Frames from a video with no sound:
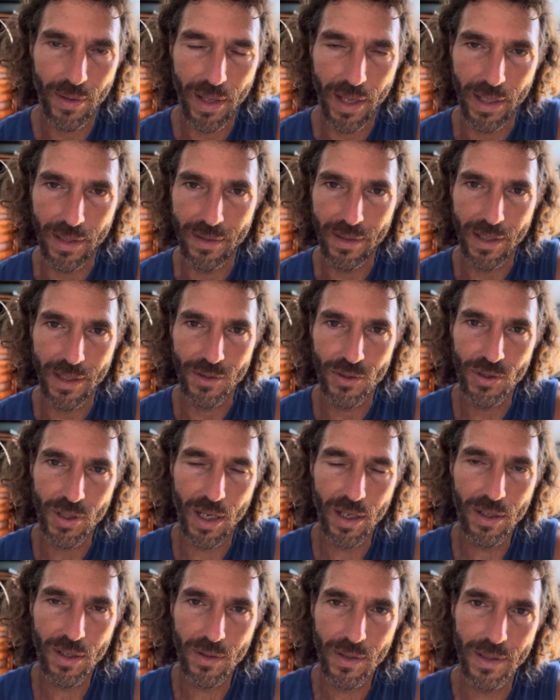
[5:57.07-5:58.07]
And
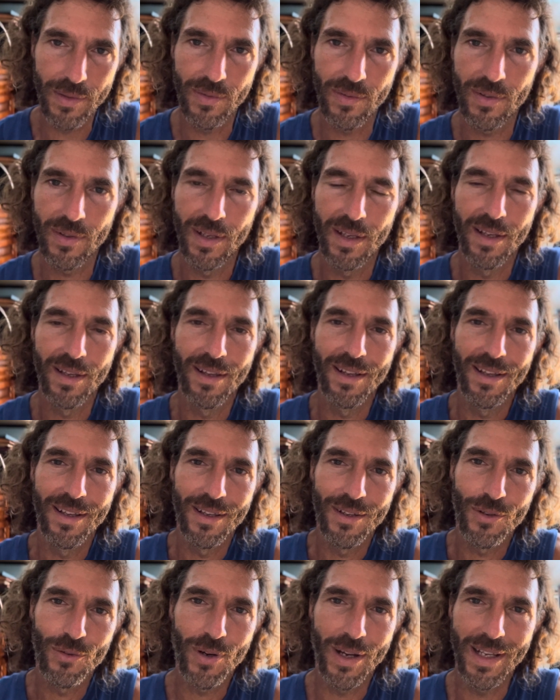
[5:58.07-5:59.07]
Shankara's
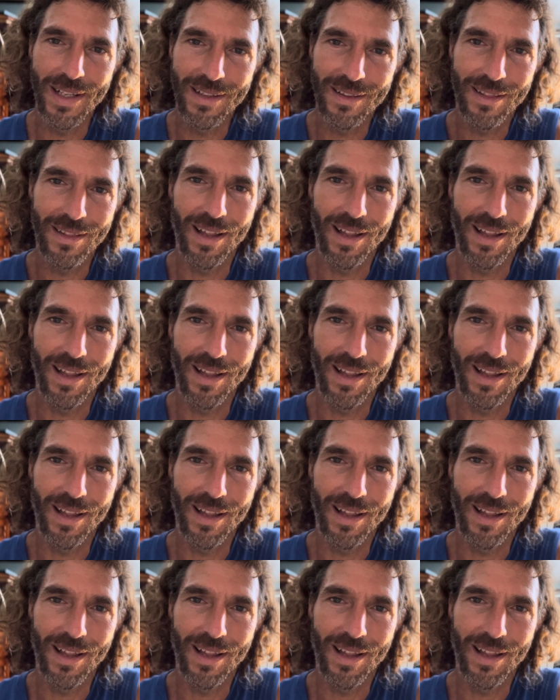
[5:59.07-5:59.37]
great